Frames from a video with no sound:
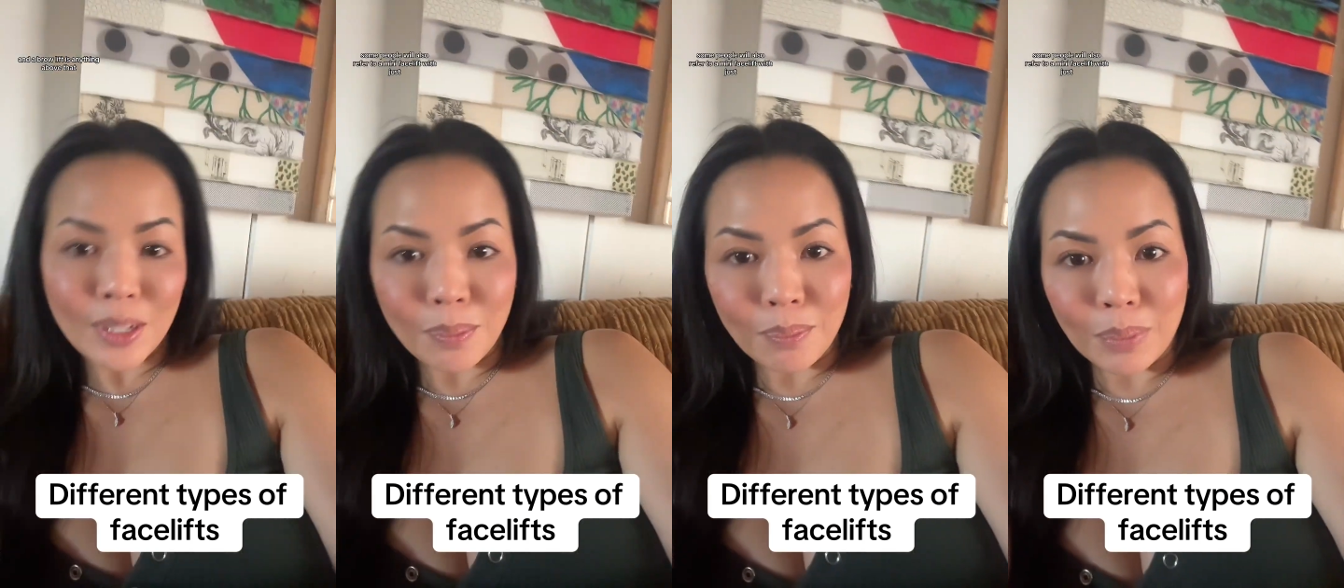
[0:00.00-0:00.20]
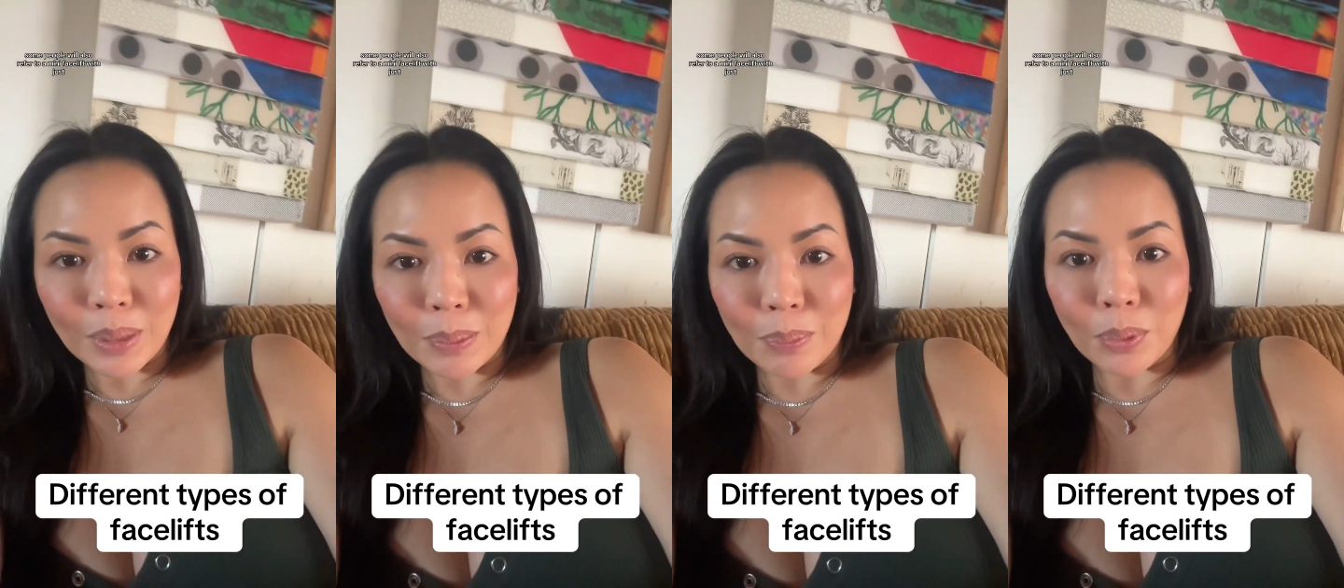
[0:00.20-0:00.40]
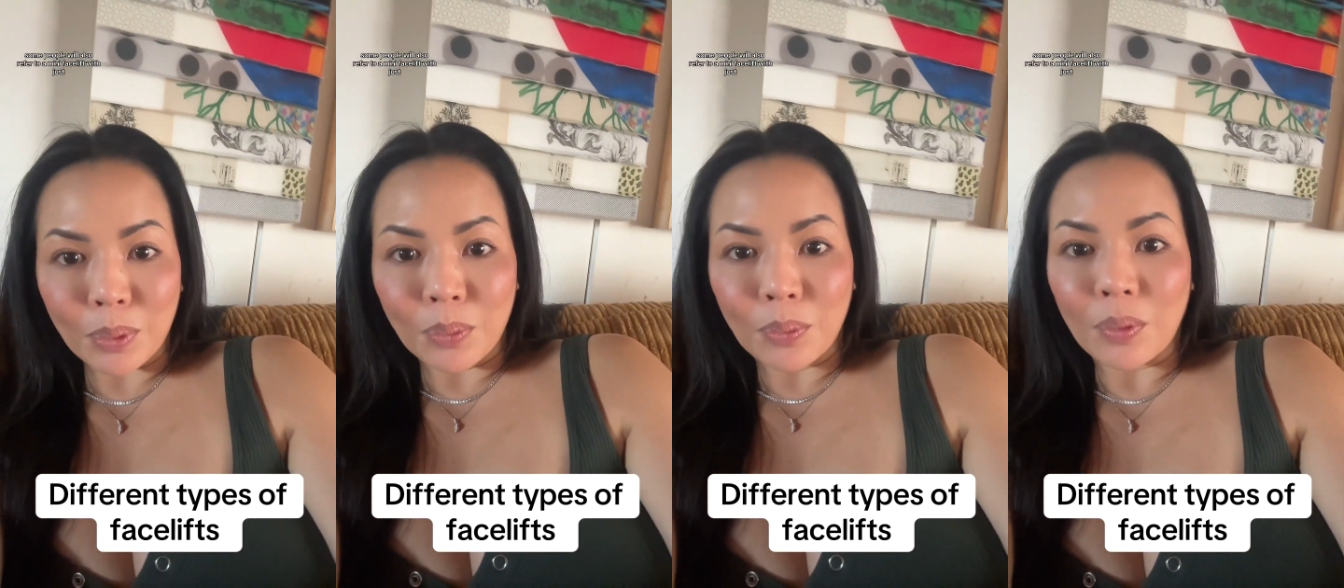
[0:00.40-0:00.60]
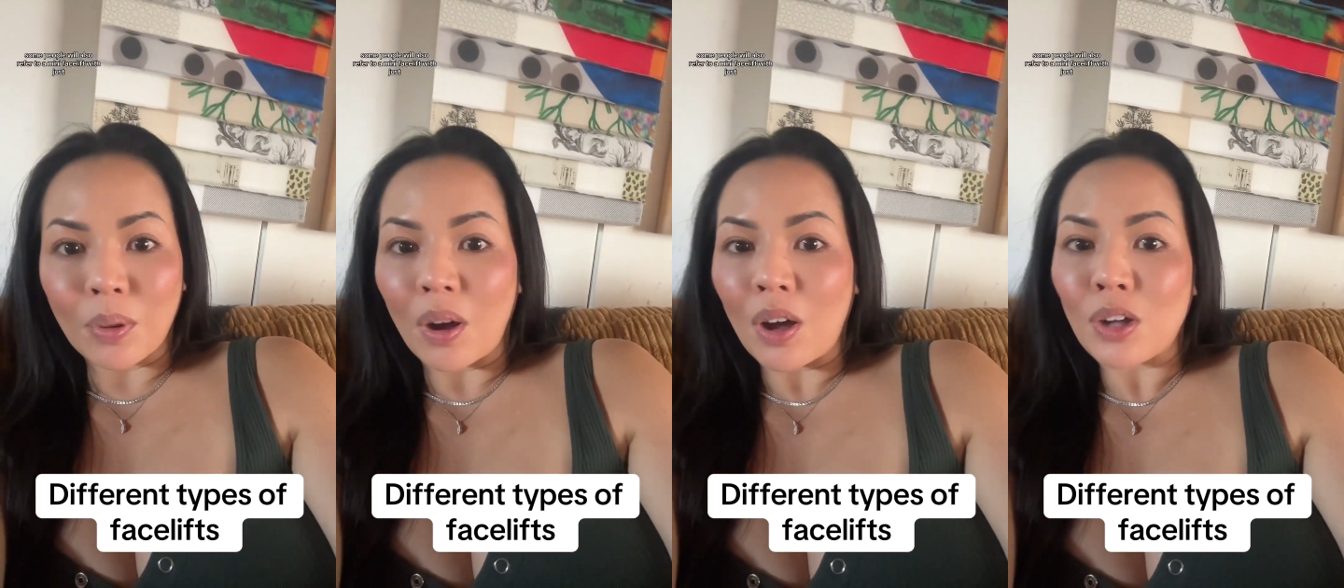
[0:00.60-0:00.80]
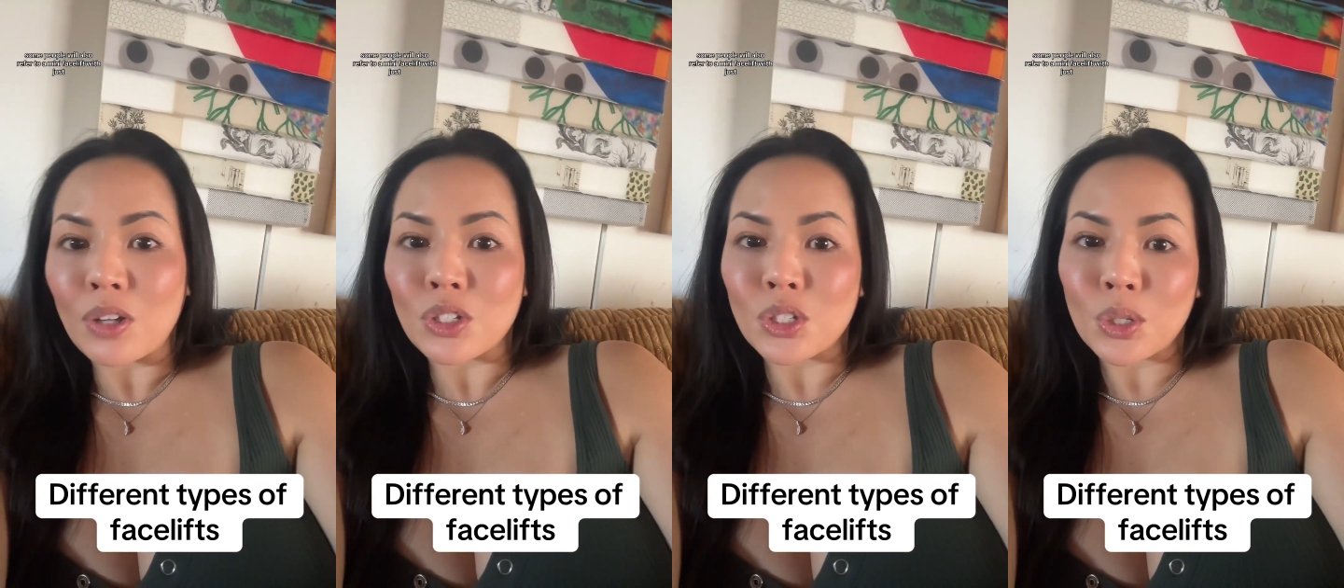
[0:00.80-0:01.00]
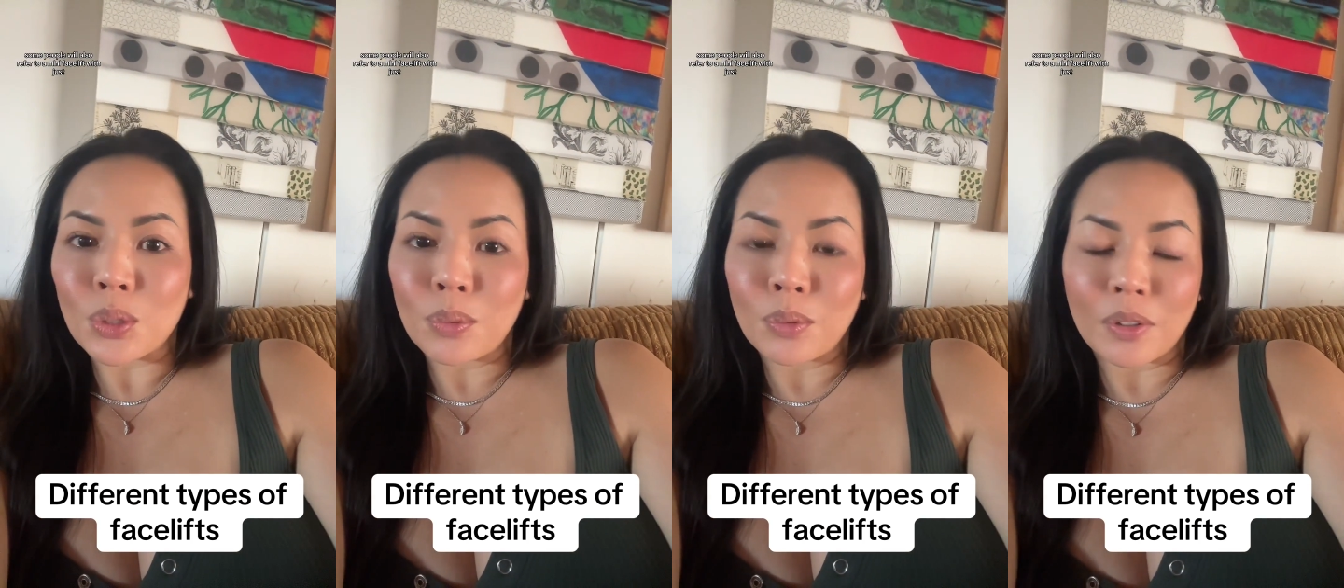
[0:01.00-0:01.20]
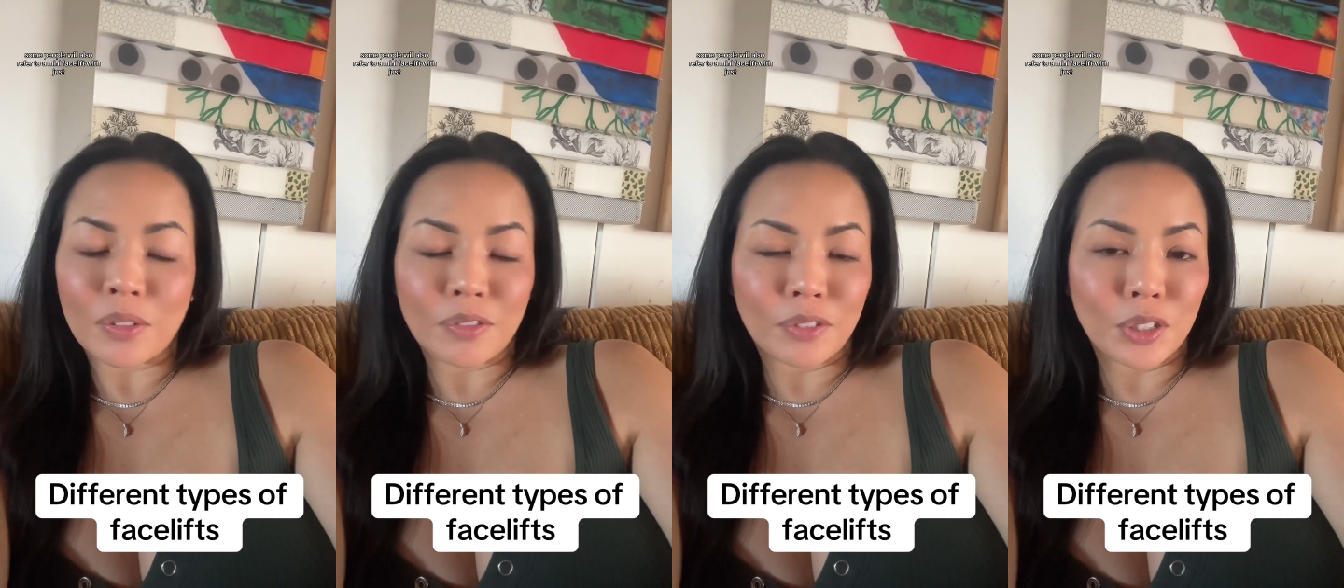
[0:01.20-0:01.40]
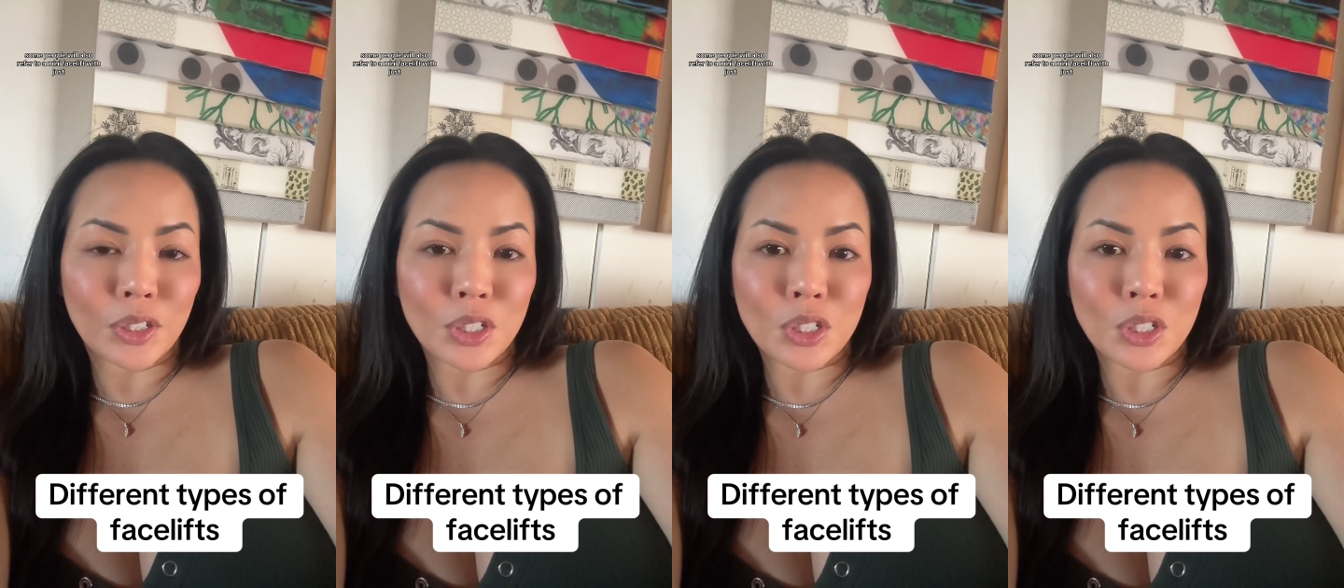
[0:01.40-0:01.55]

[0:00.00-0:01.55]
Some people will also refer